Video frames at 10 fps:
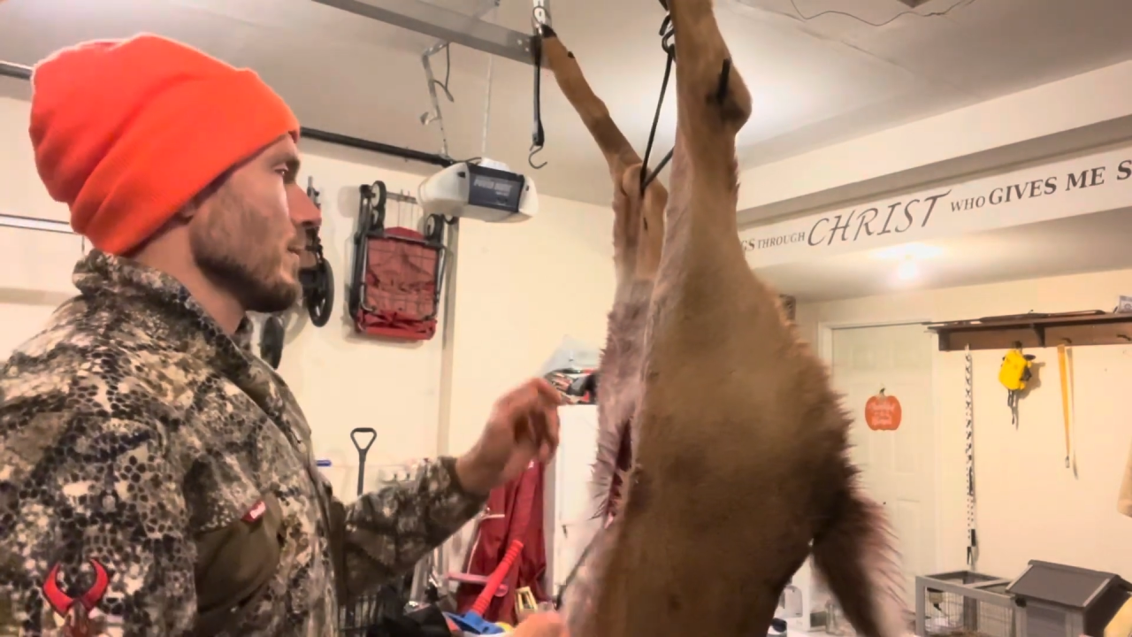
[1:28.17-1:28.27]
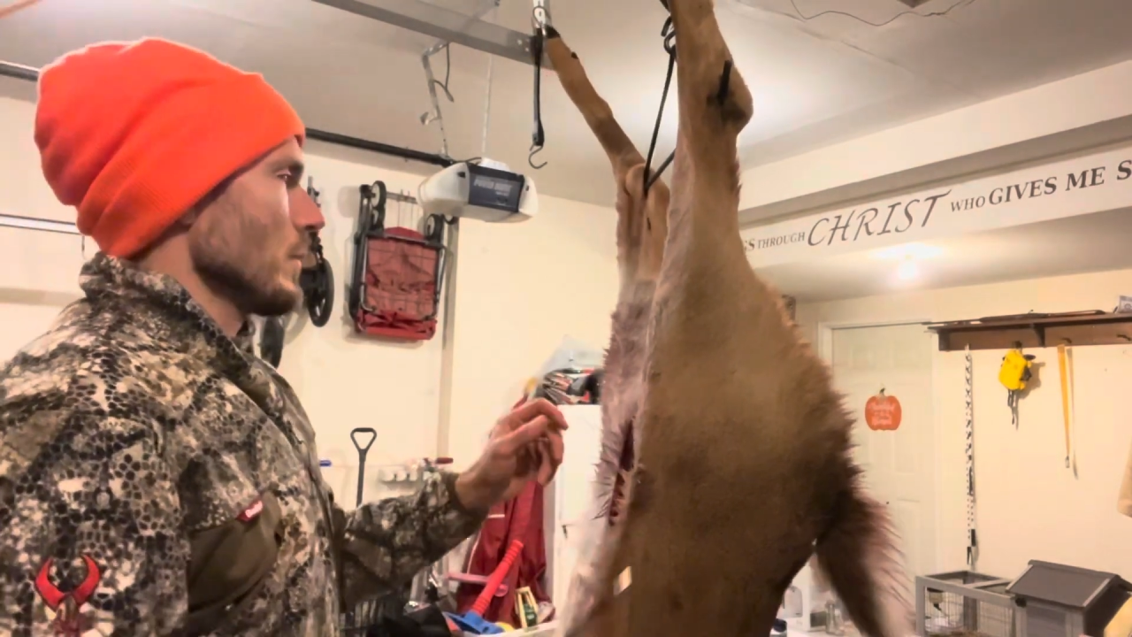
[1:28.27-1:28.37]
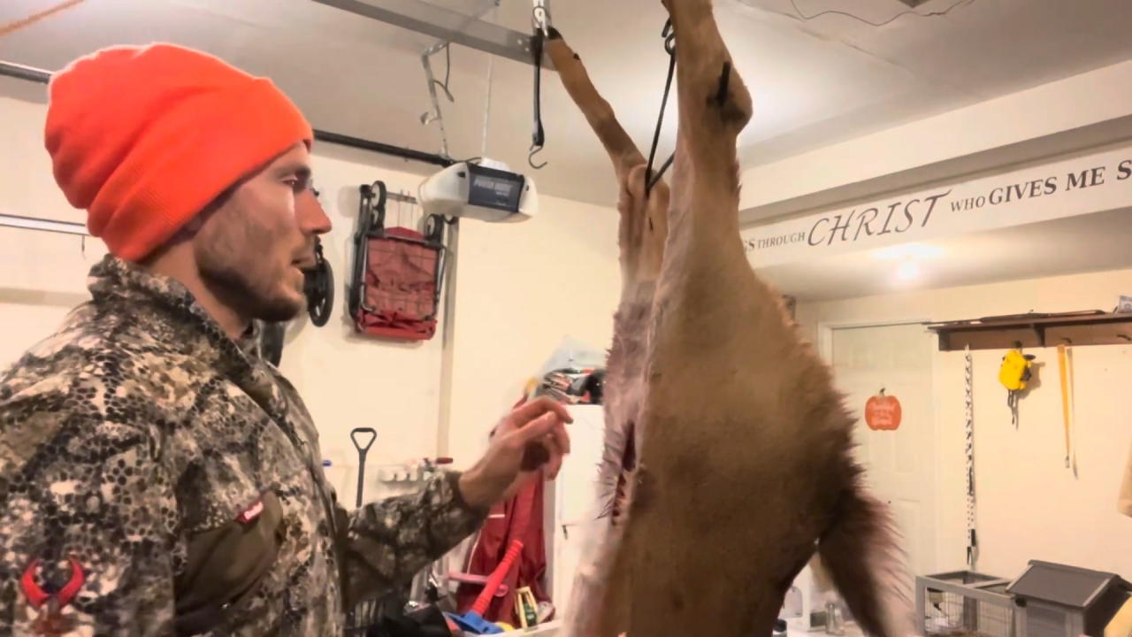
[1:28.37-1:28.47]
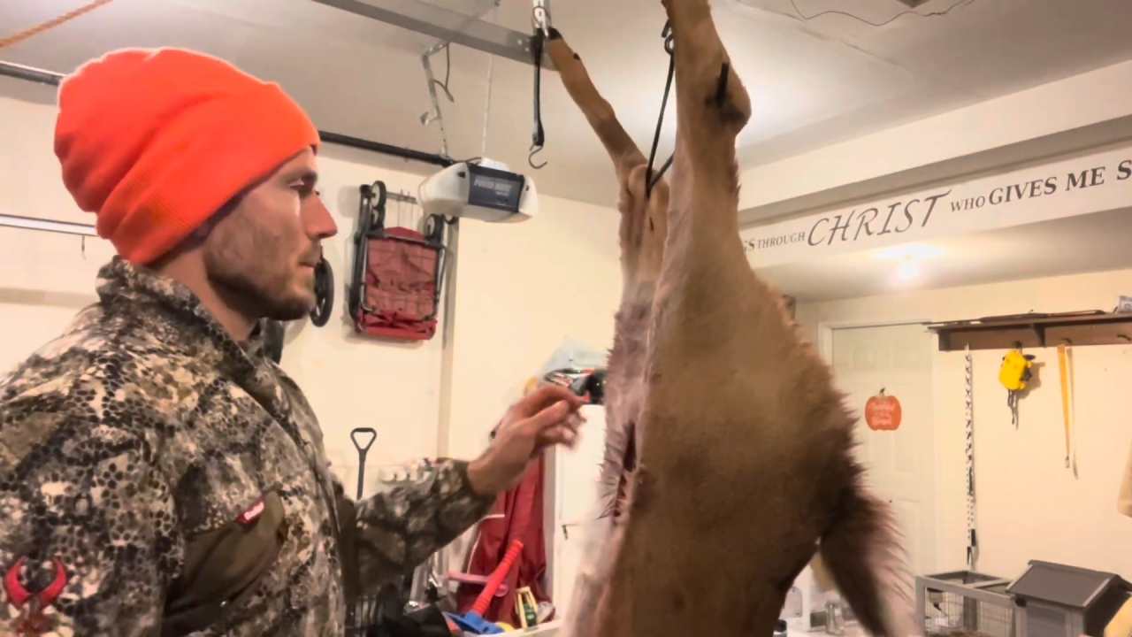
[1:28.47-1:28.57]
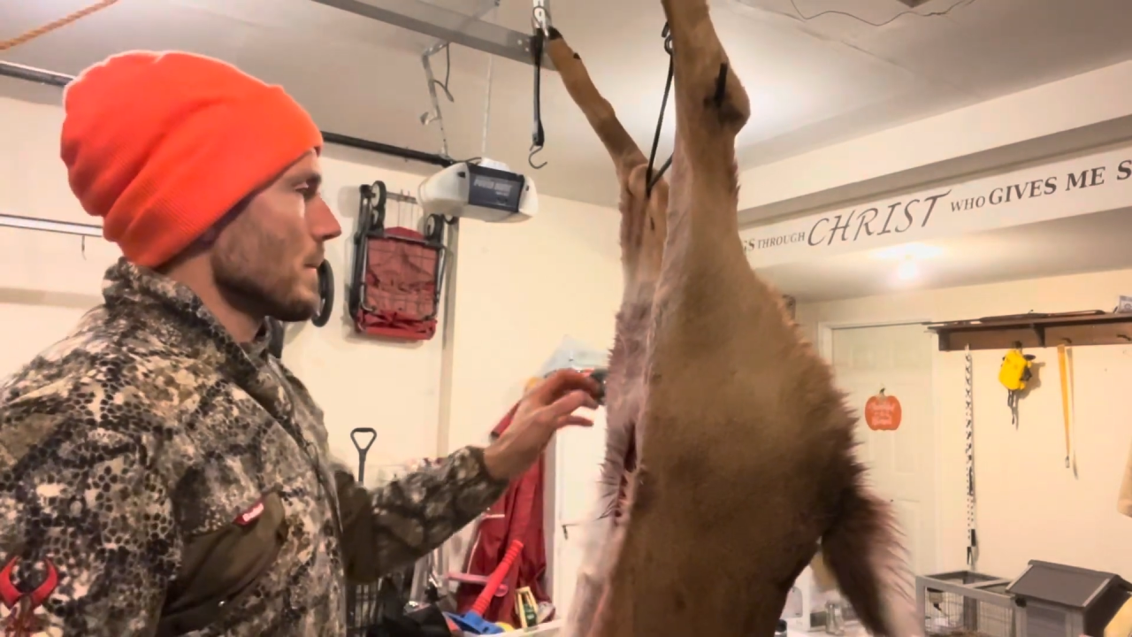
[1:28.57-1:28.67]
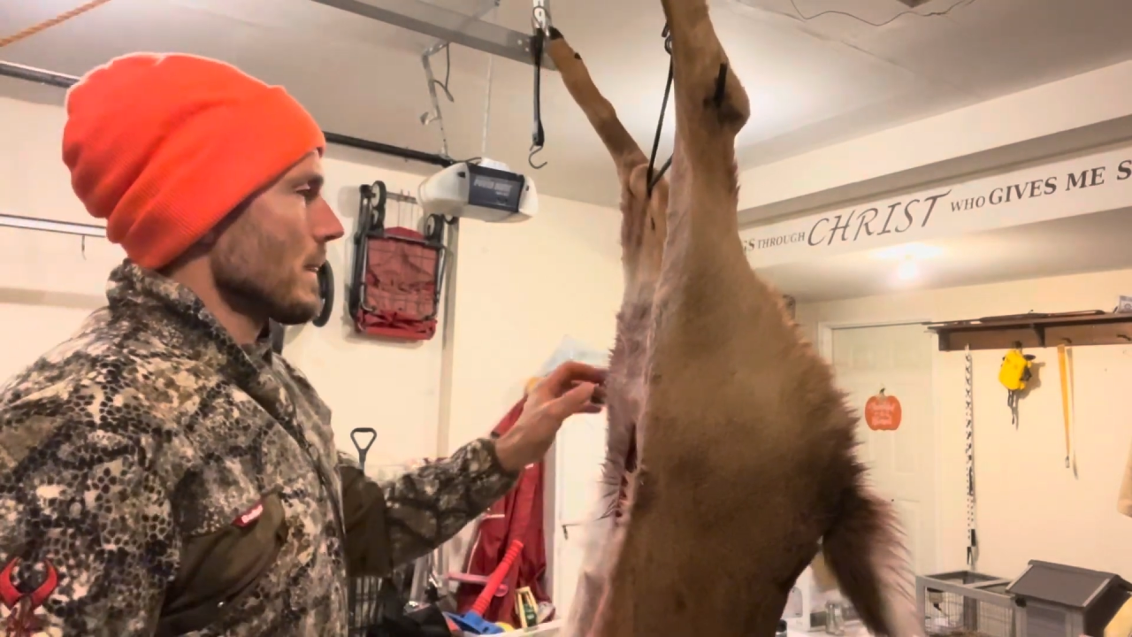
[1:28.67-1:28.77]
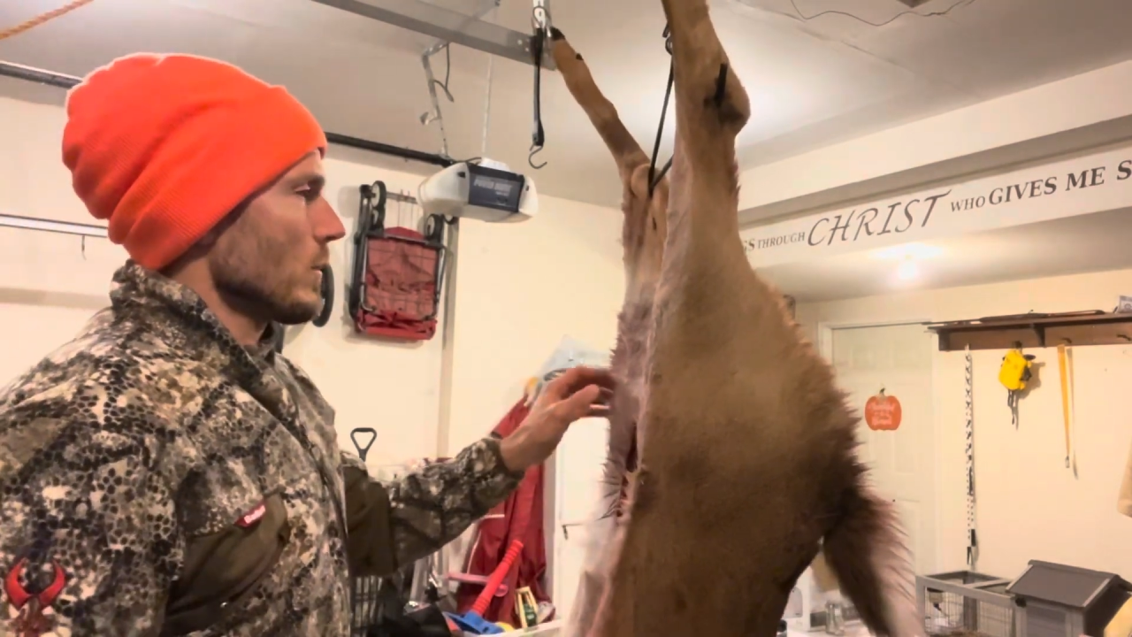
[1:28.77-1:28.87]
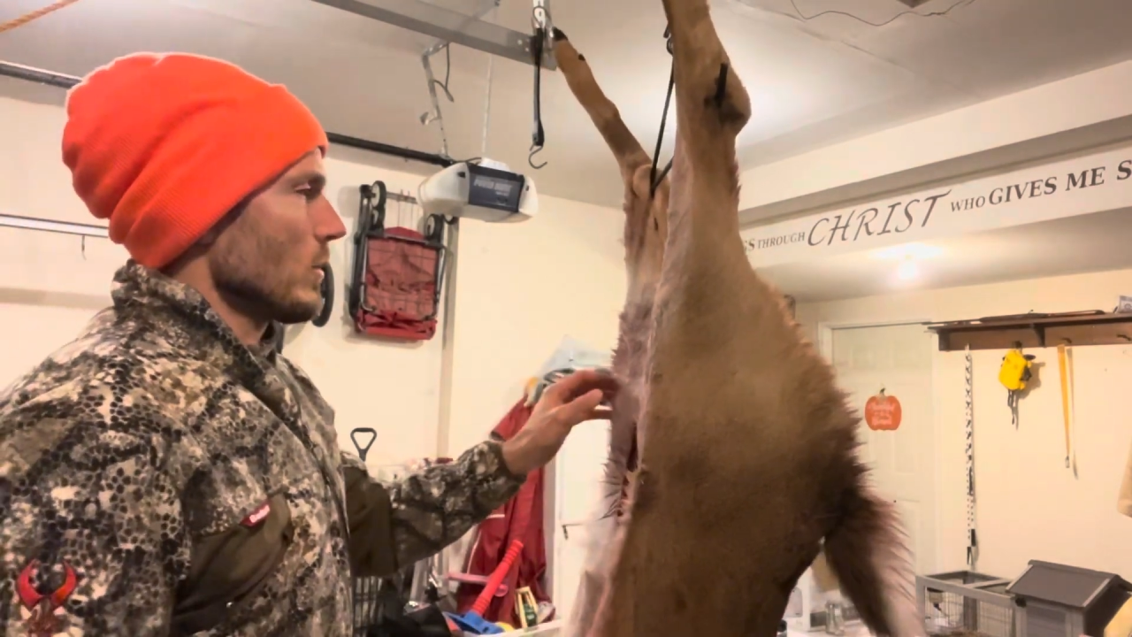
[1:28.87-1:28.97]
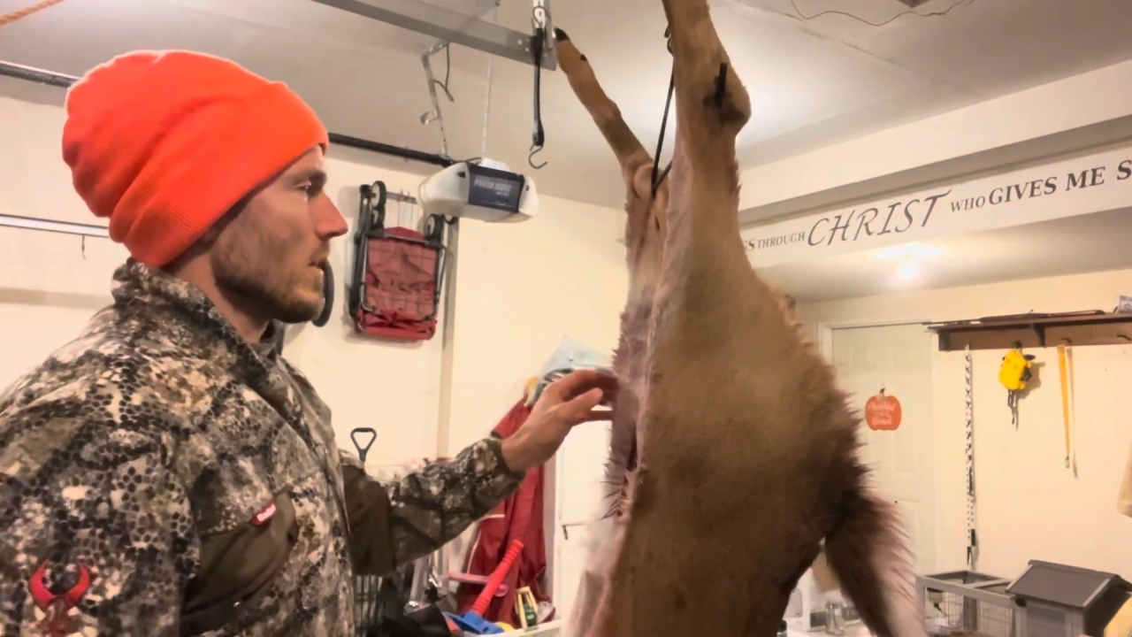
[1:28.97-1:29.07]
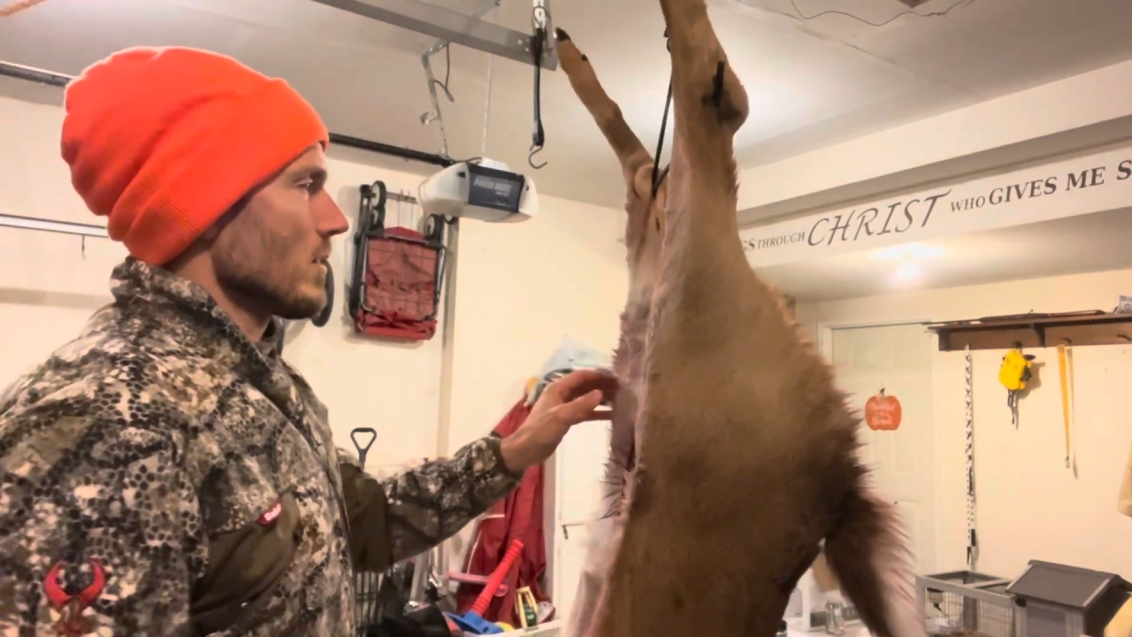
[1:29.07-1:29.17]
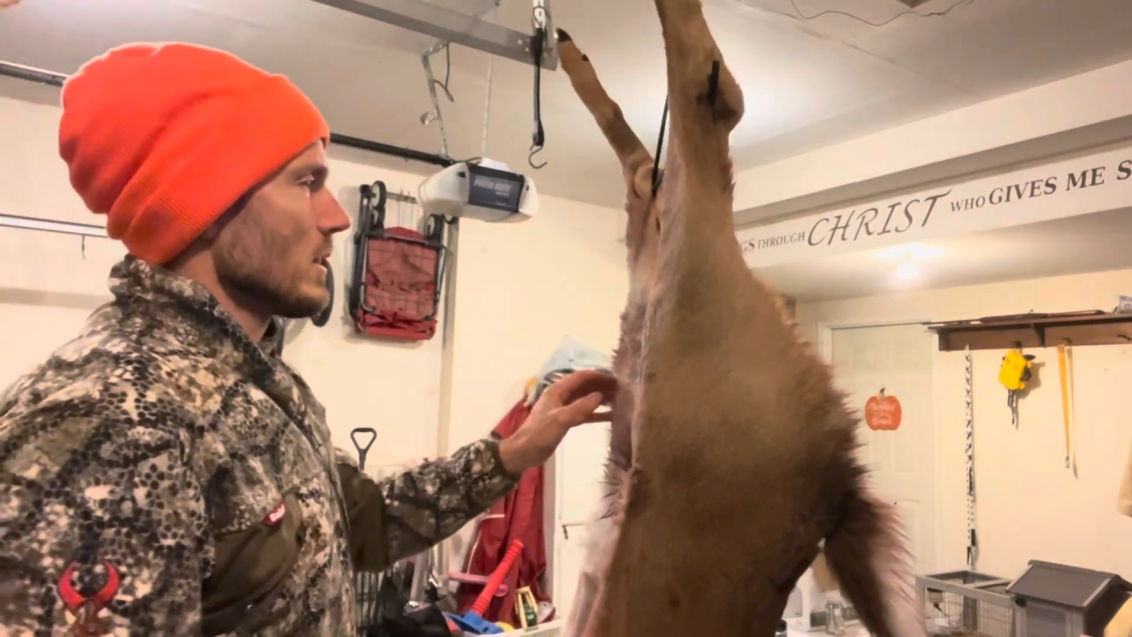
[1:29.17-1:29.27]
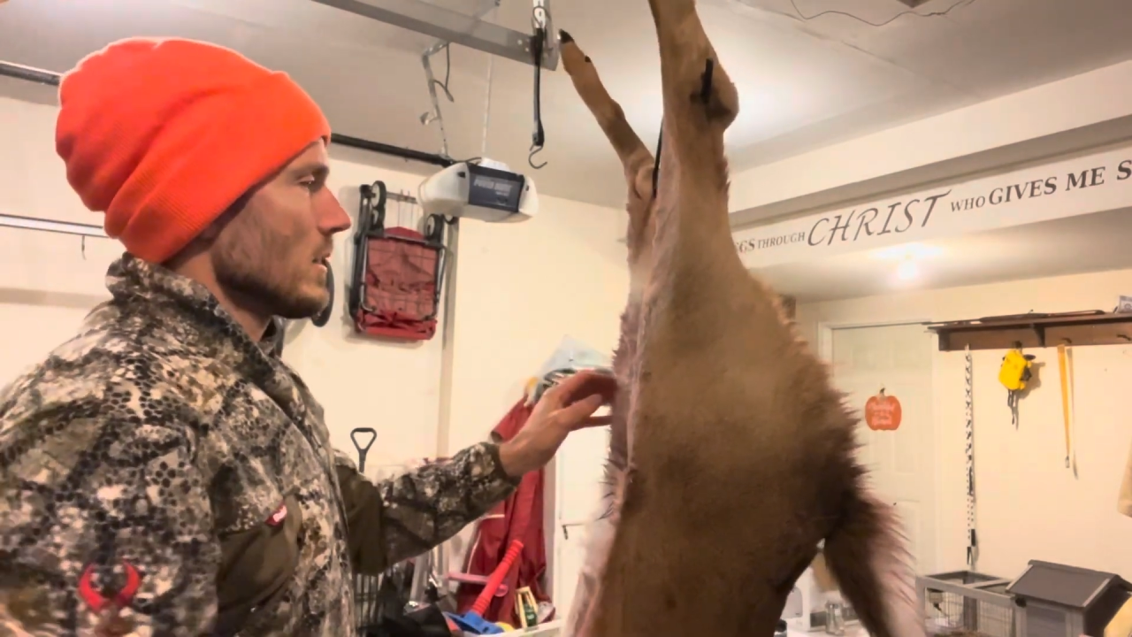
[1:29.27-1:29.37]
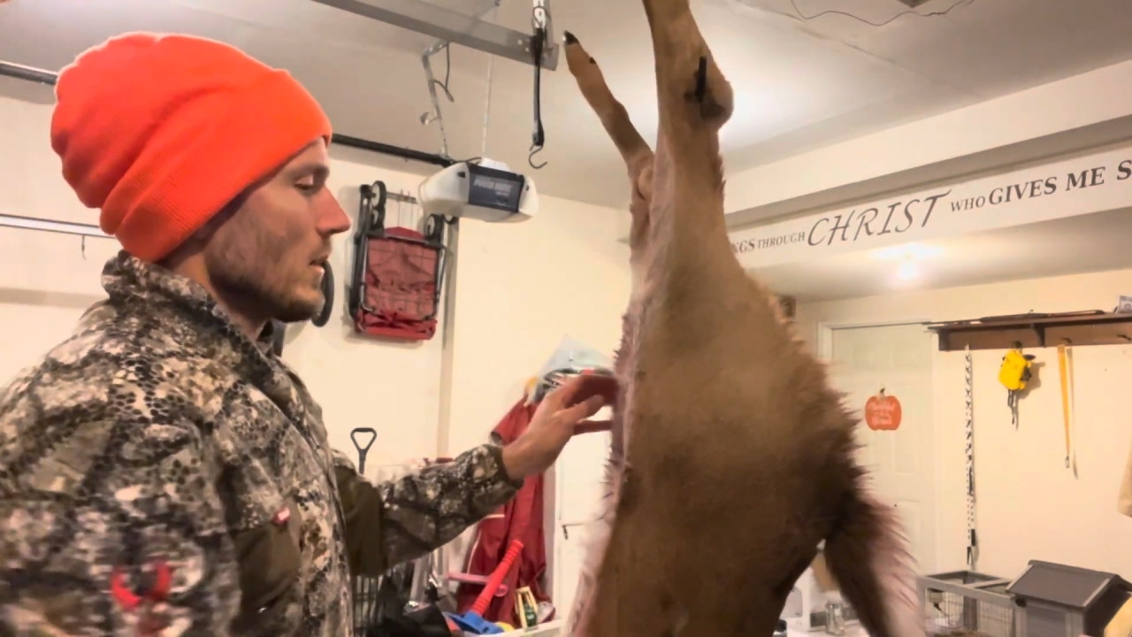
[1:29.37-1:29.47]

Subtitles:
but whatever.